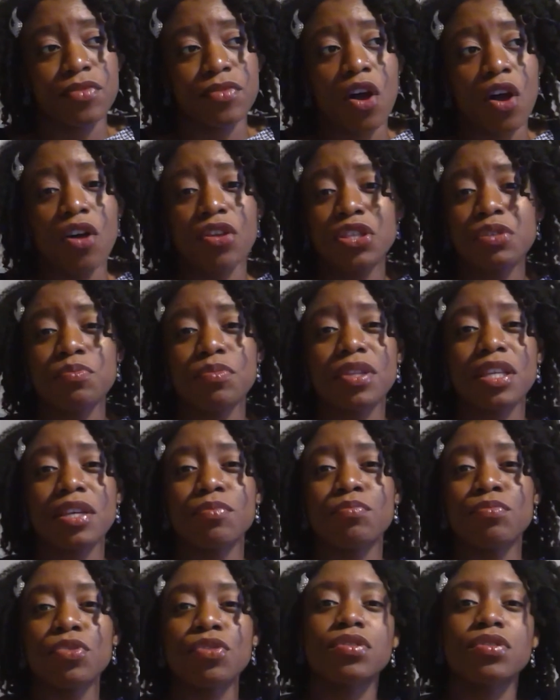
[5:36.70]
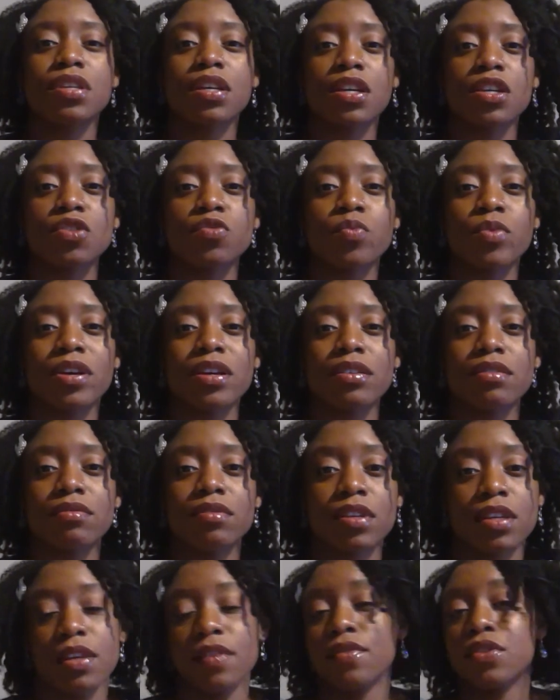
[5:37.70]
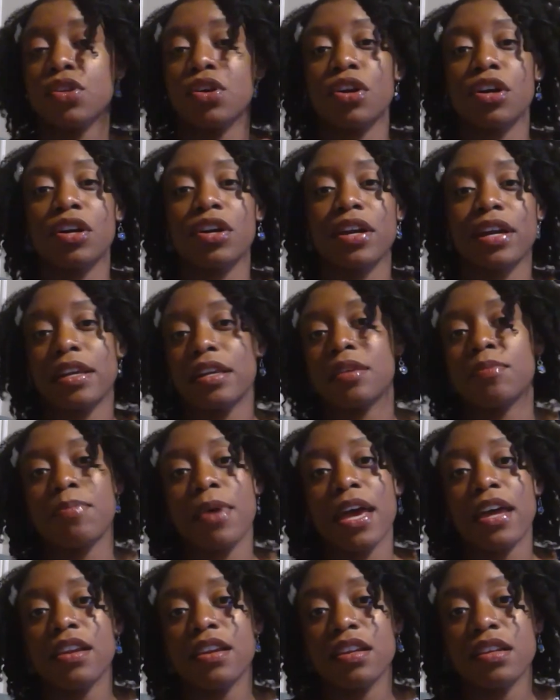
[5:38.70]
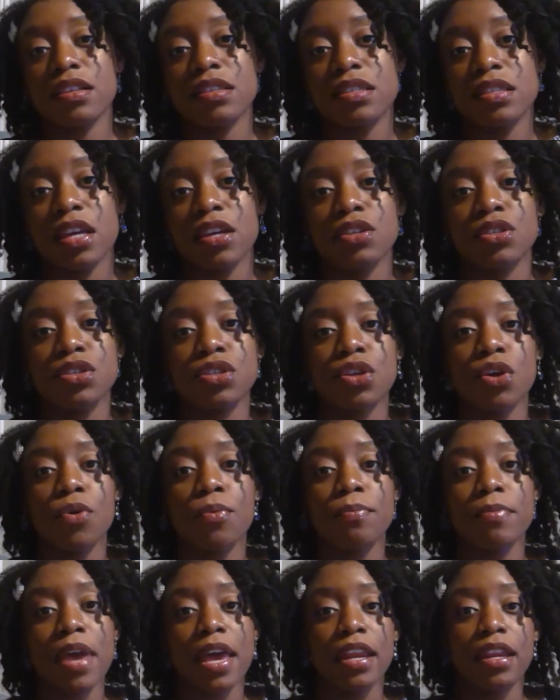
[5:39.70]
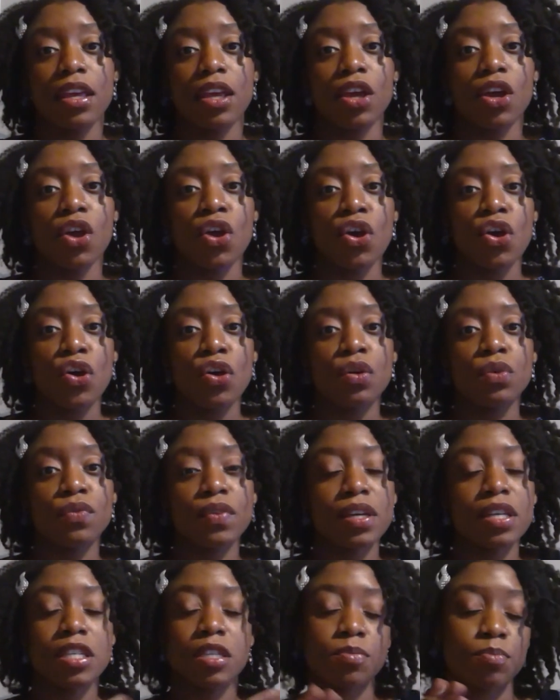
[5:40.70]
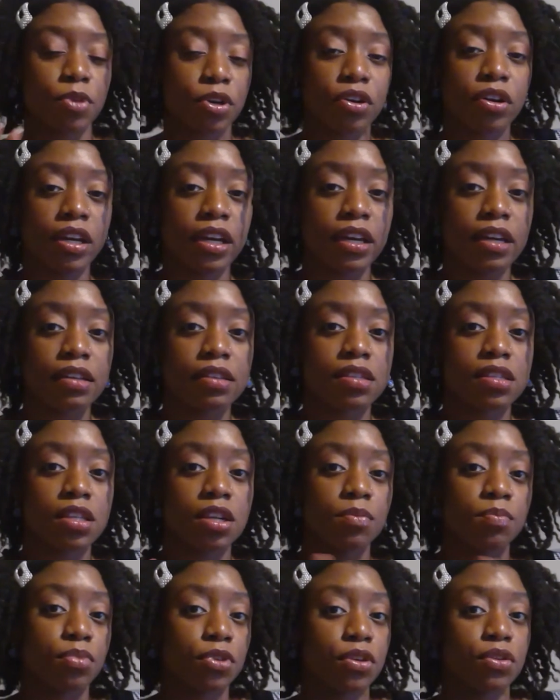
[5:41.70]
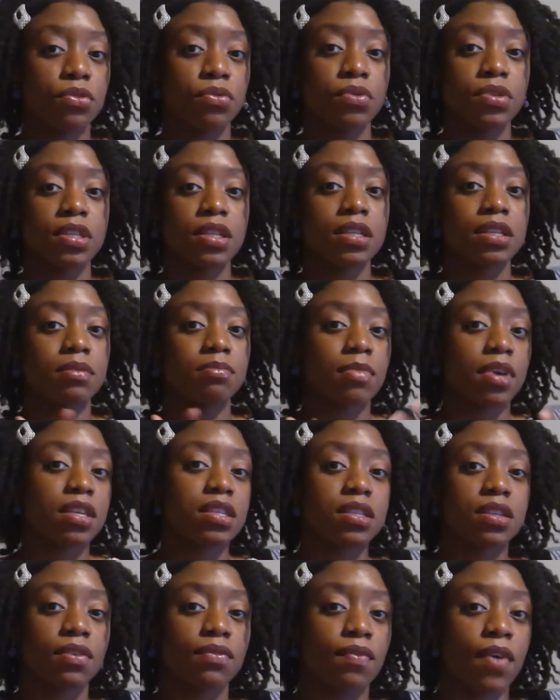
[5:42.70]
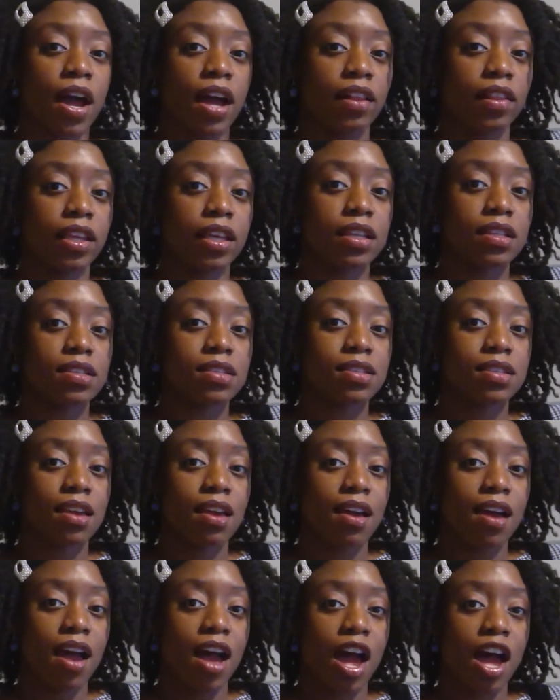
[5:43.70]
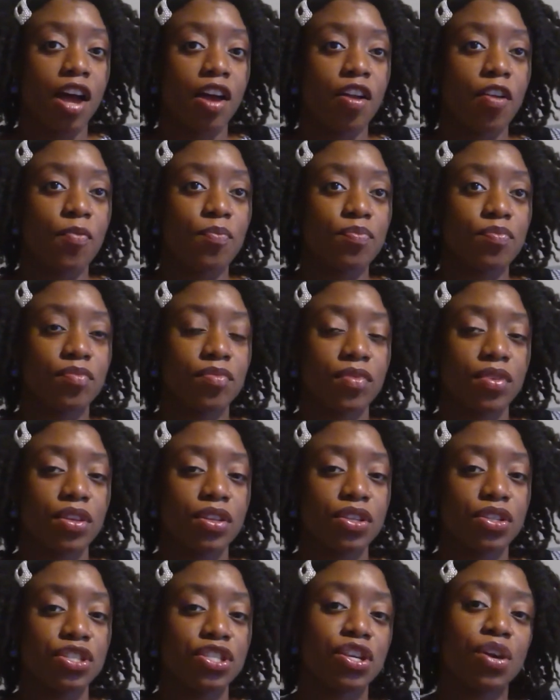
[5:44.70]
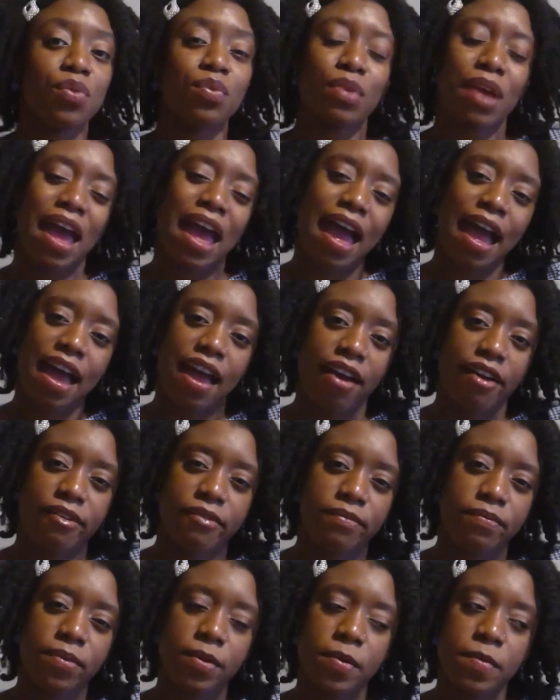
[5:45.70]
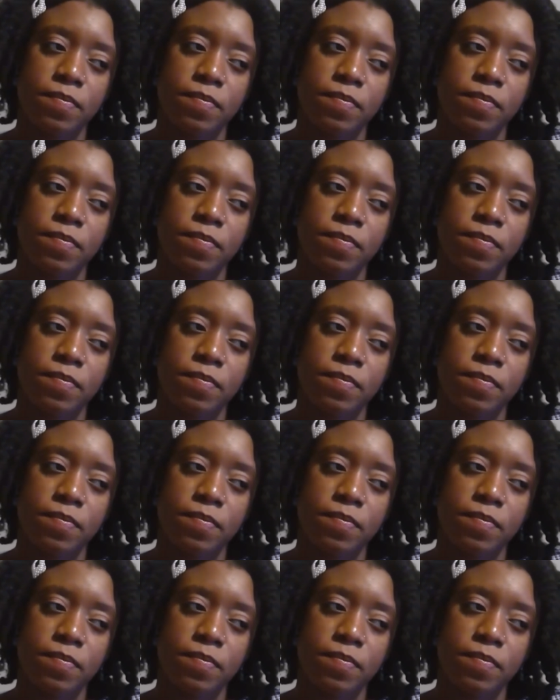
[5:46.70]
ultimately, music is what gives her her independence that so many who've experienced abuse and domestic violence don't have.